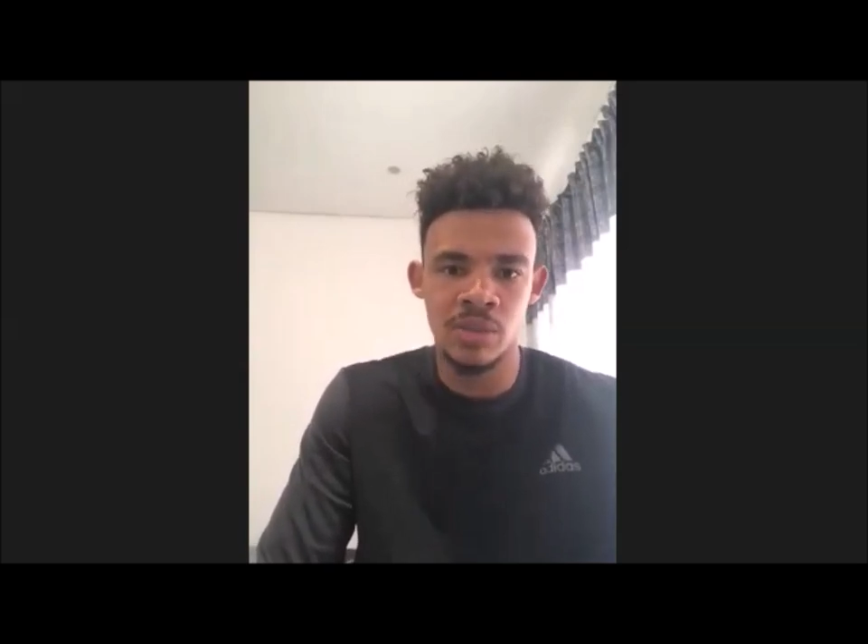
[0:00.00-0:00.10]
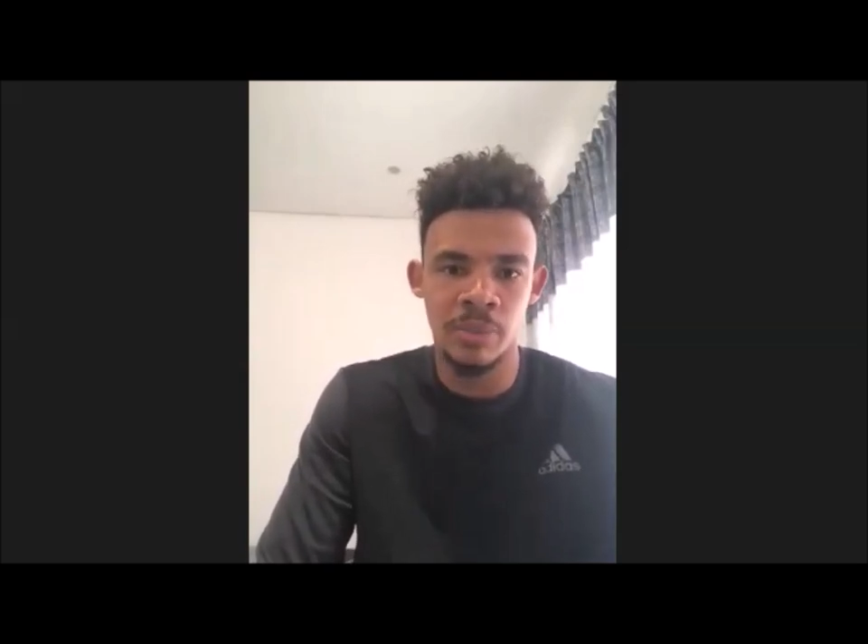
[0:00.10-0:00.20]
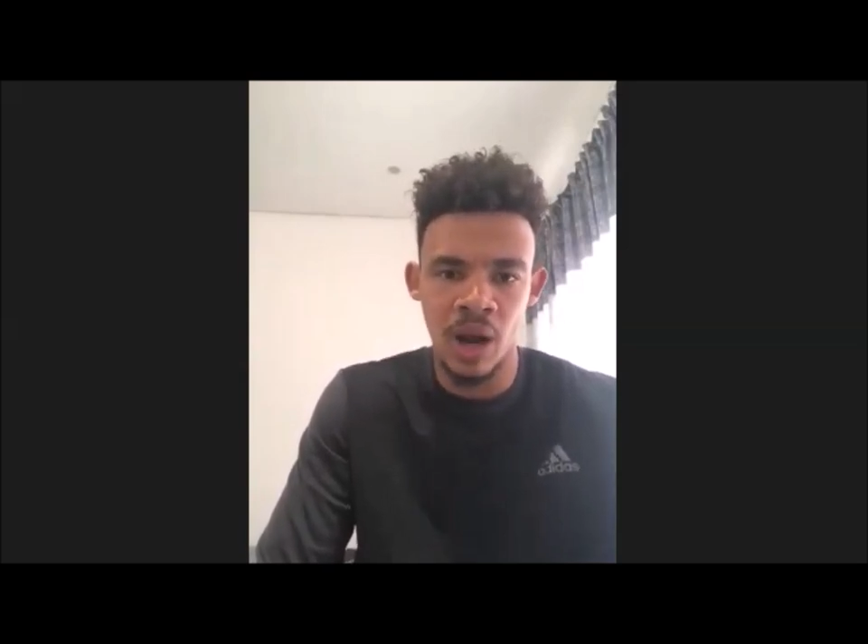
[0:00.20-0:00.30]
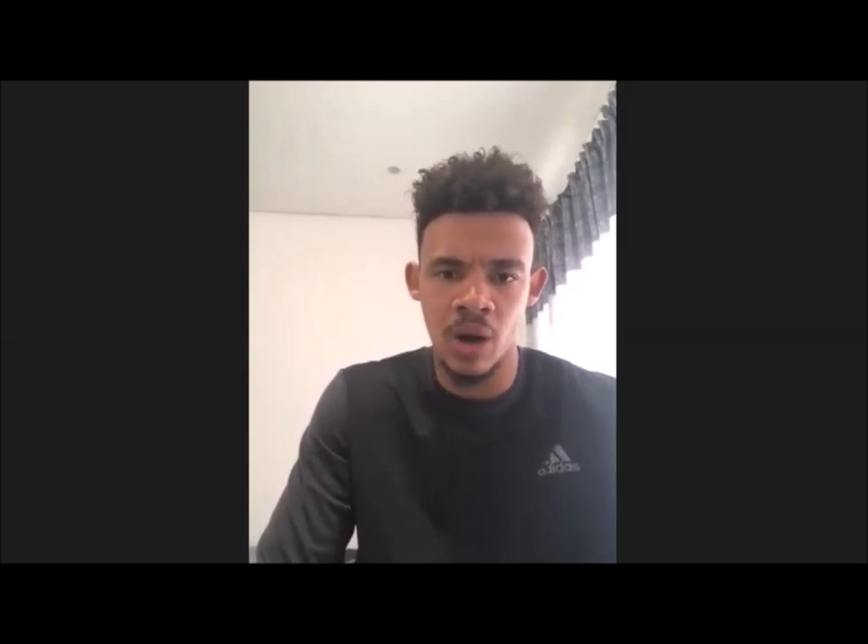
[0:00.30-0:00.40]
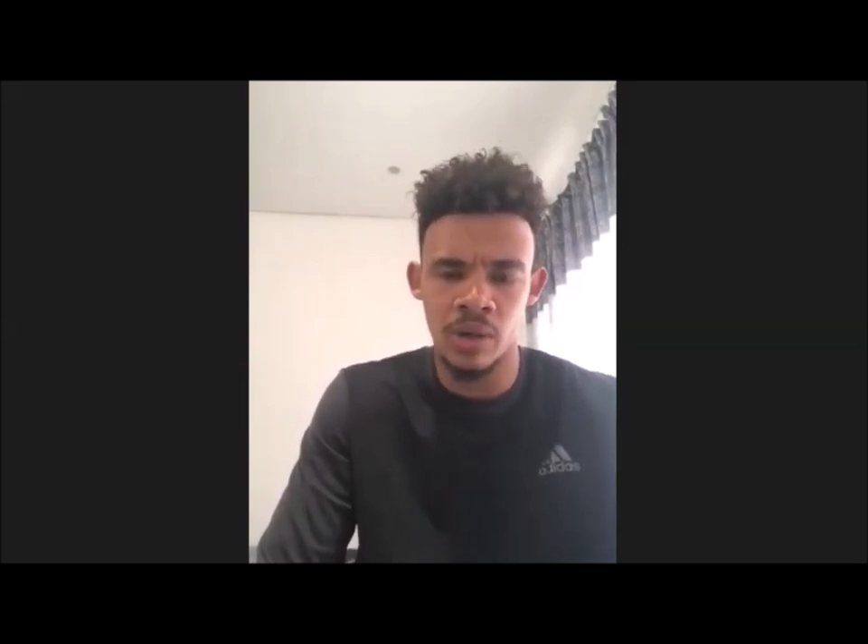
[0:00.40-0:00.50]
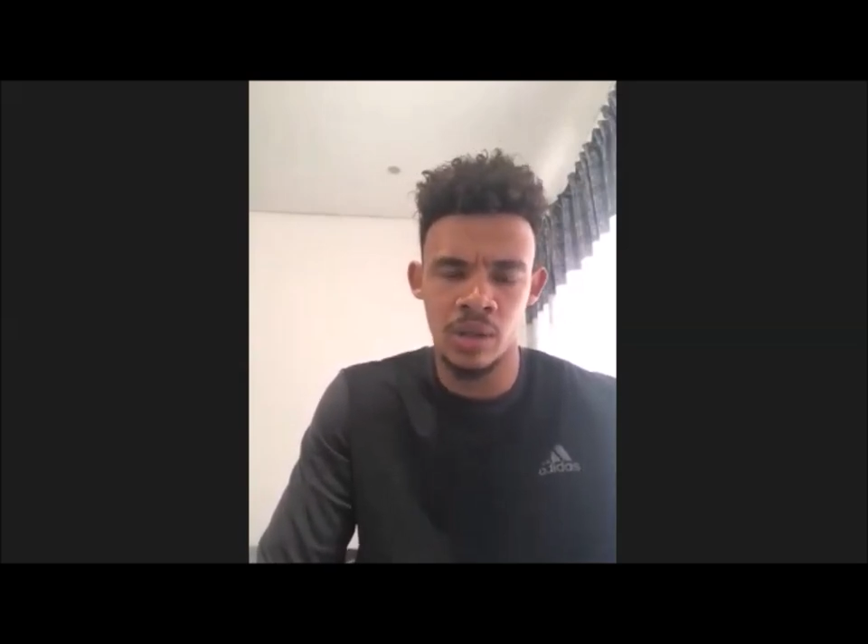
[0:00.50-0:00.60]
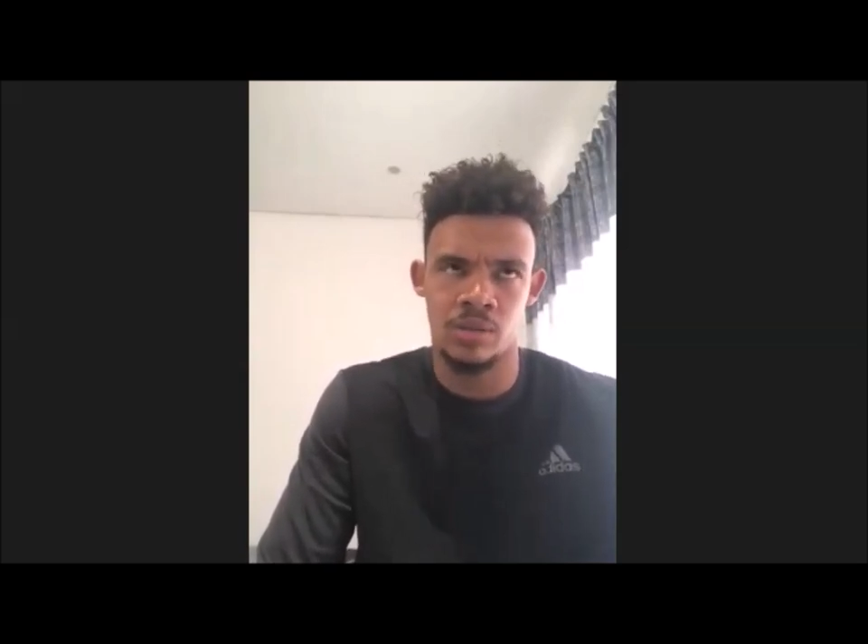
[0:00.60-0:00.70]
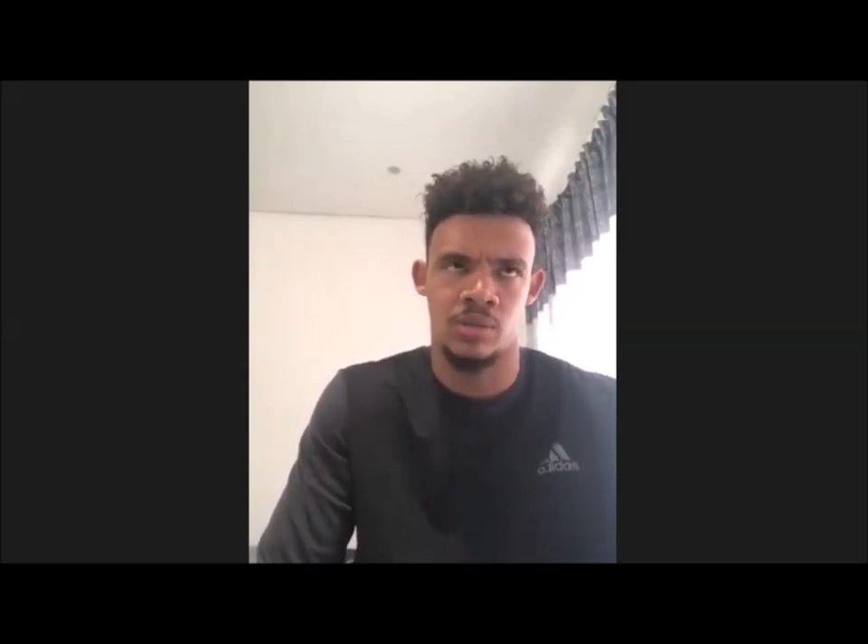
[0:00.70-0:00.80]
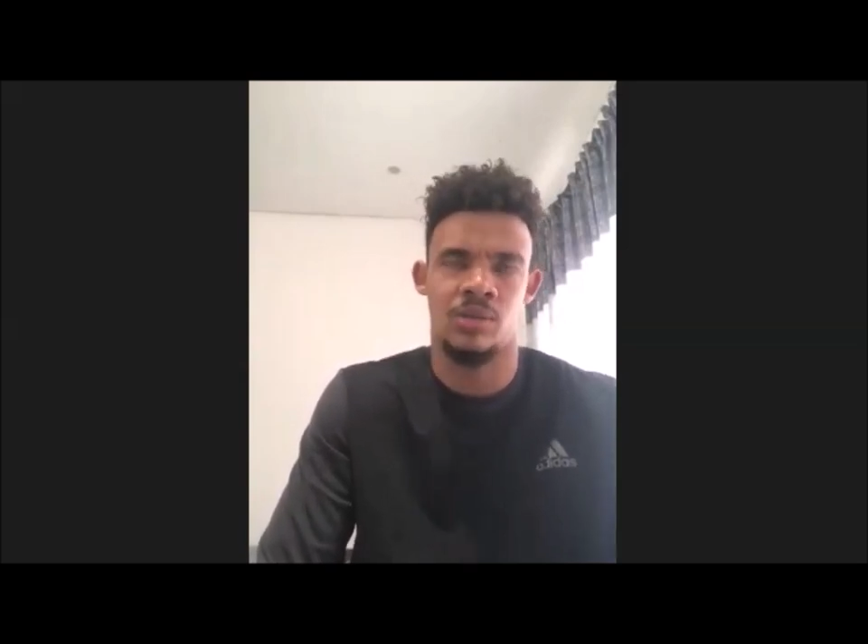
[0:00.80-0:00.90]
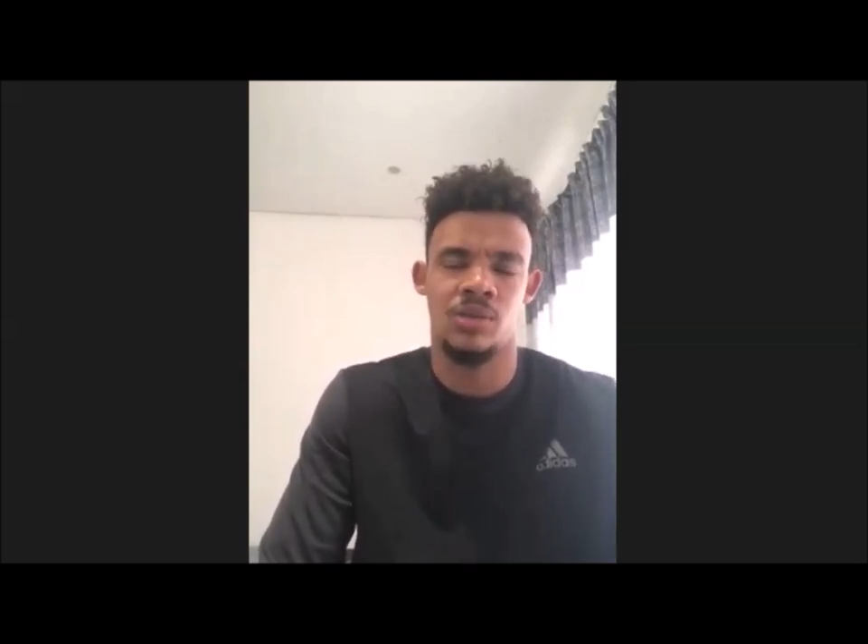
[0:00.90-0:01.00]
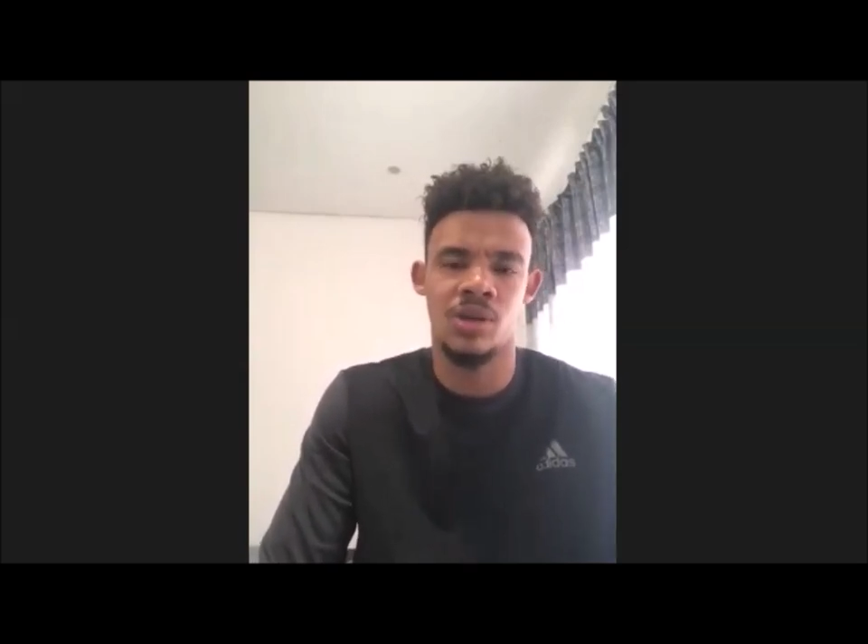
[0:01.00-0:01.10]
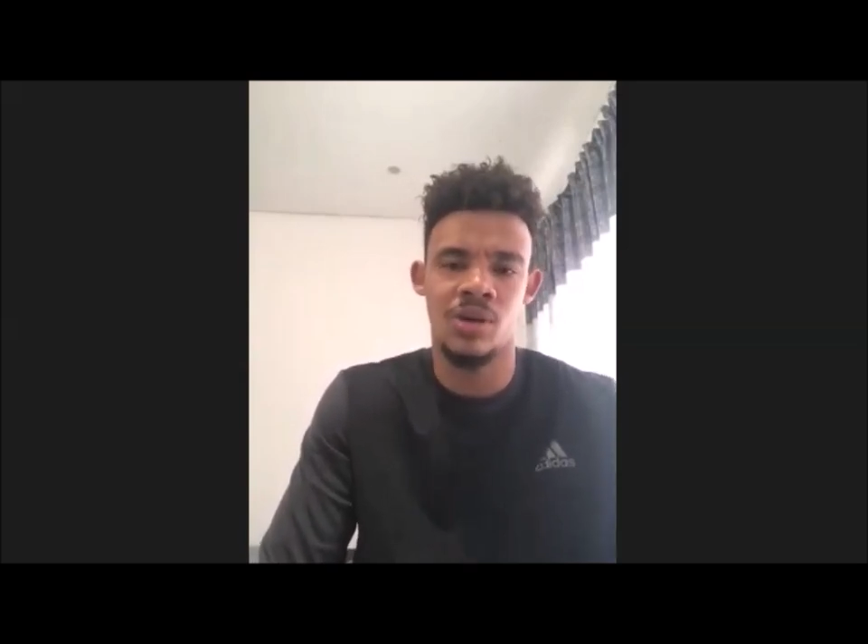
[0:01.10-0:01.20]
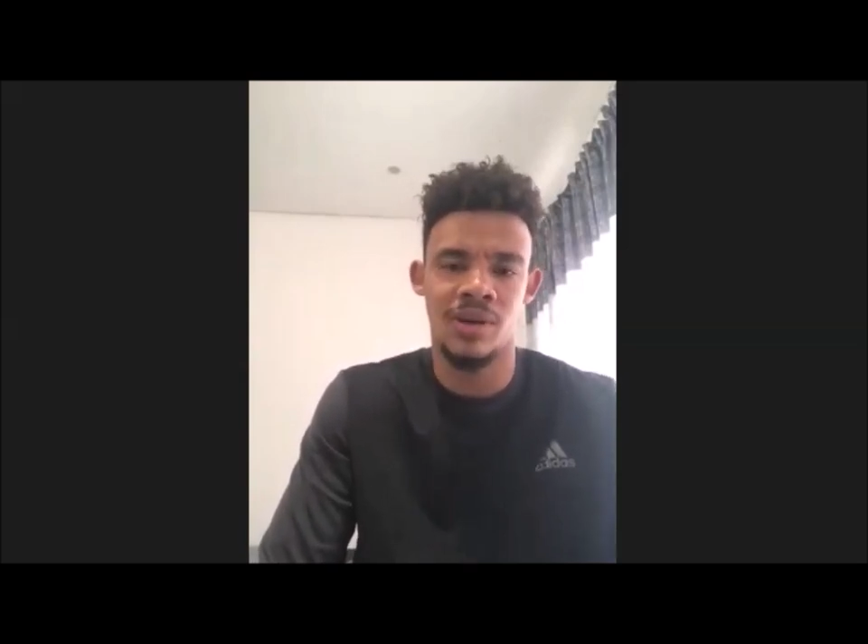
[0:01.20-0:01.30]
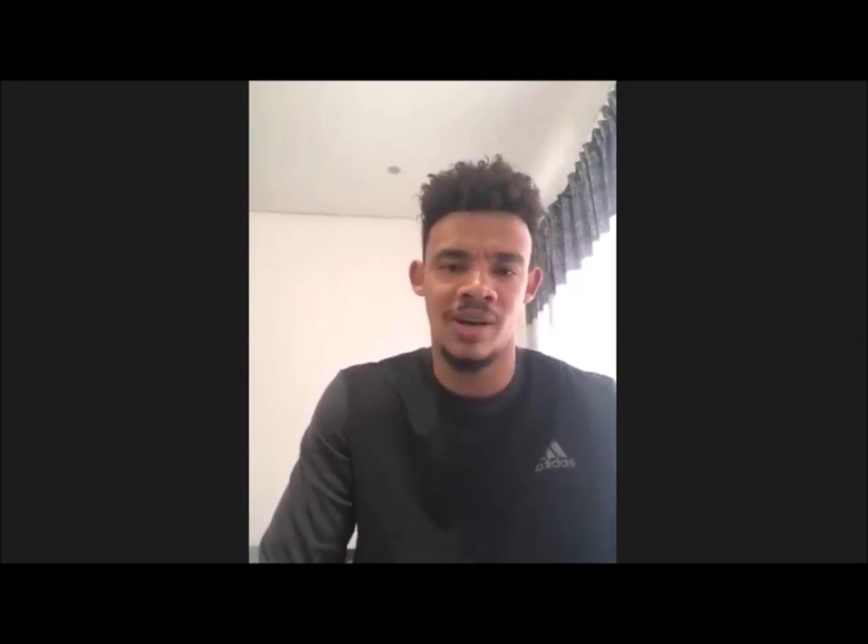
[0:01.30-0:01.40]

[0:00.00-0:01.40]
proud," and you know,